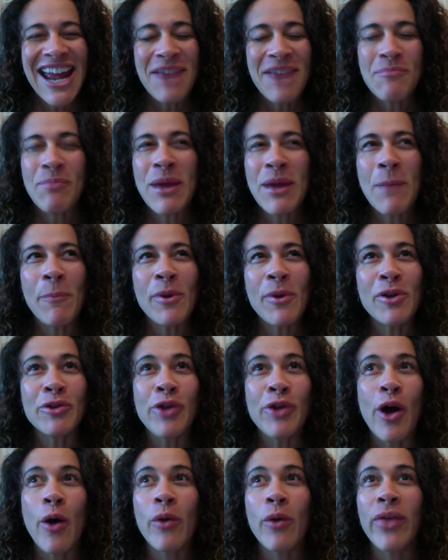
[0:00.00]
People
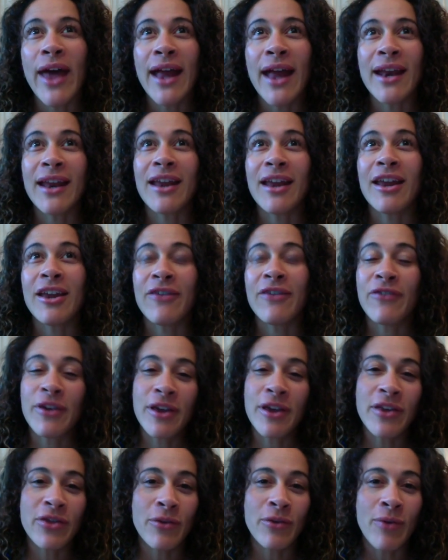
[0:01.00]
know that if you
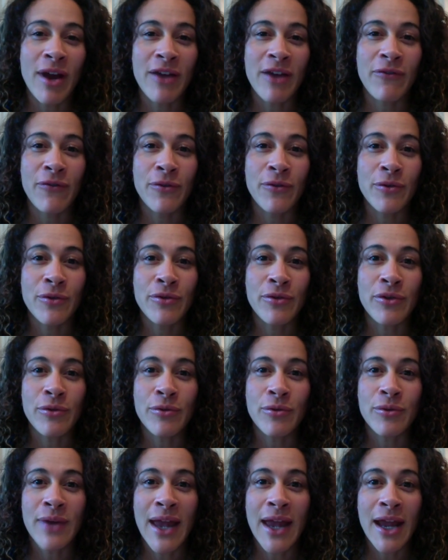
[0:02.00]
eat the right foods,
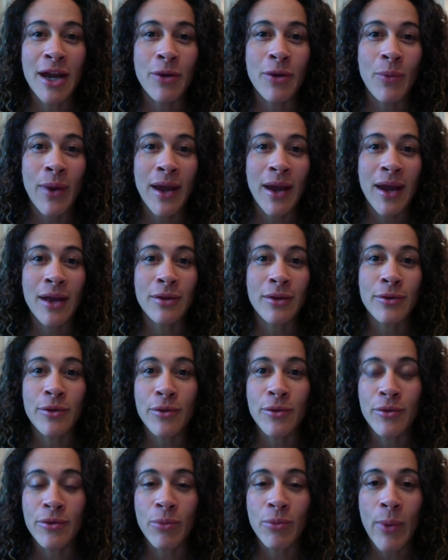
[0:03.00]
you gain weight,
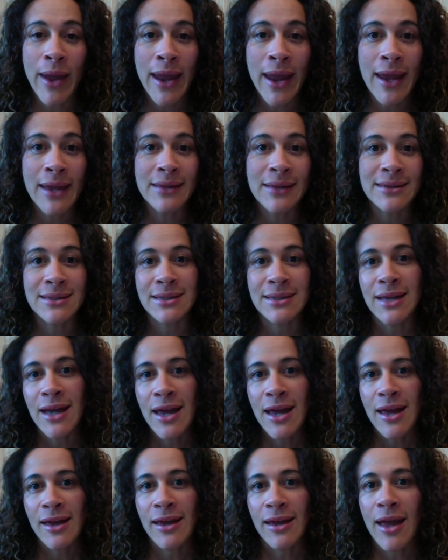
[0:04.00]
lose weight,
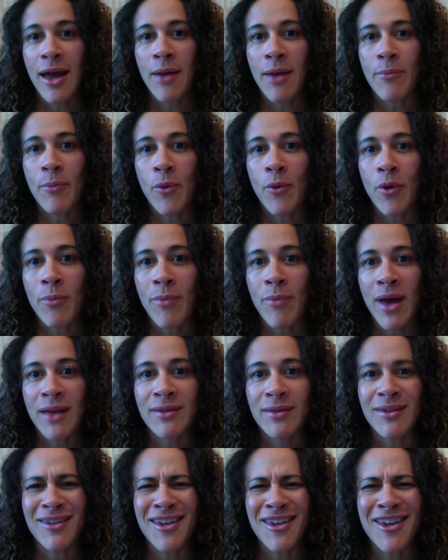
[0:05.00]
get more
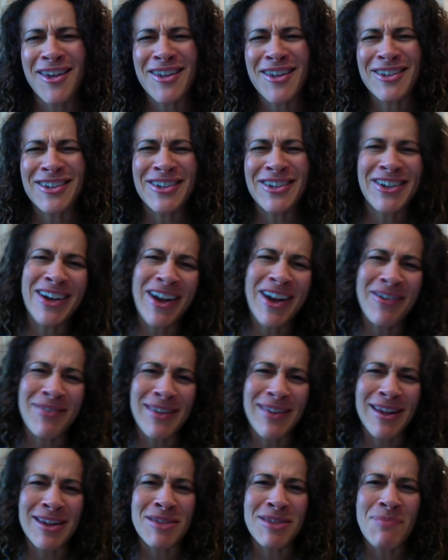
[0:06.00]
muscle, you can have
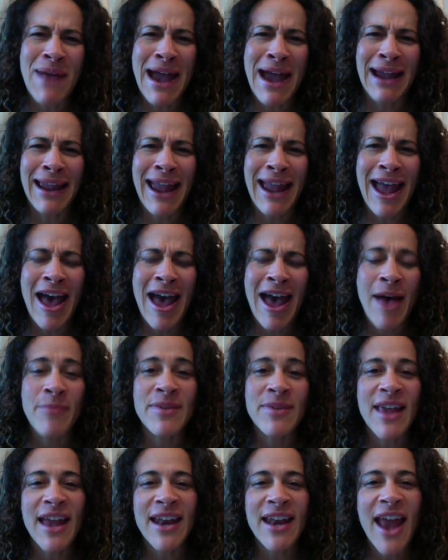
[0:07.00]
six pack abs.
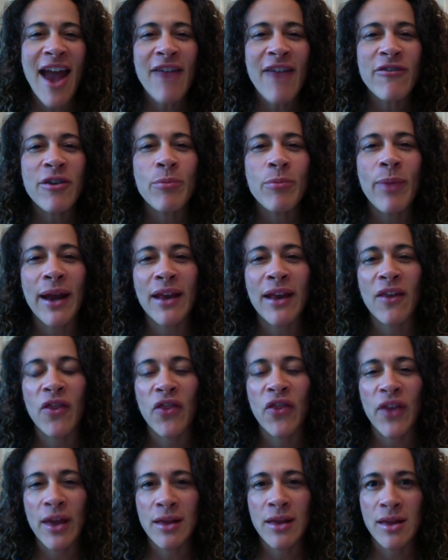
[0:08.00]
And everybody
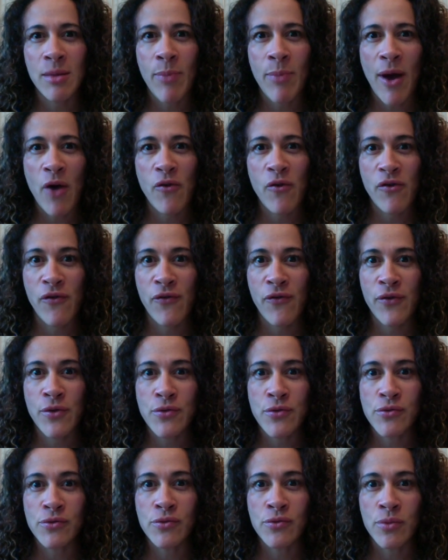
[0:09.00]
thinks about
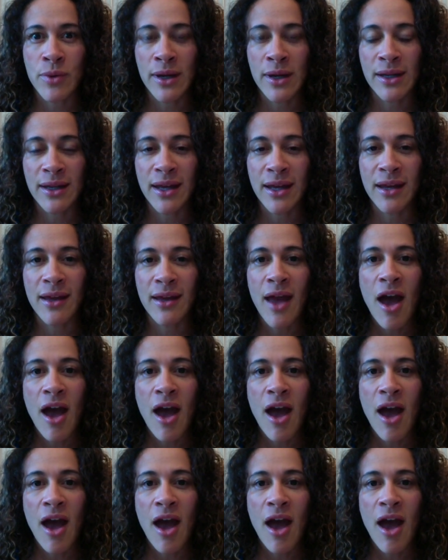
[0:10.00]
food really